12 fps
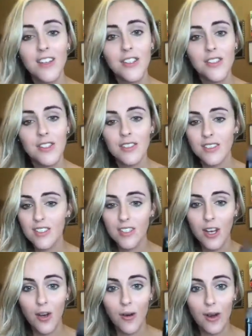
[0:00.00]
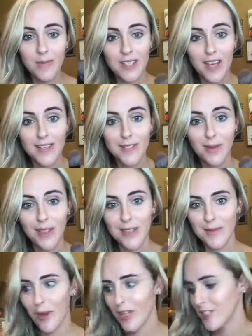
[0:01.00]
so obsessed with
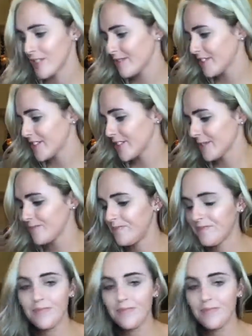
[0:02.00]
these brushes for sure.